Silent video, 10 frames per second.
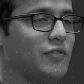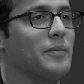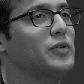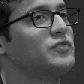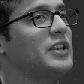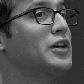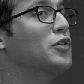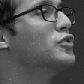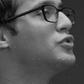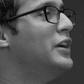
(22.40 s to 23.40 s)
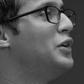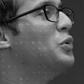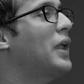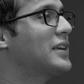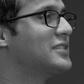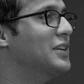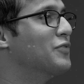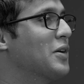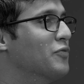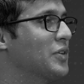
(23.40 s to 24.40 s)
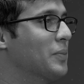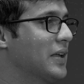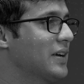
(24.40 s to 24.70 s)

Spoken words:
but a family of 3 can also need 2 lakhs to live comfortably.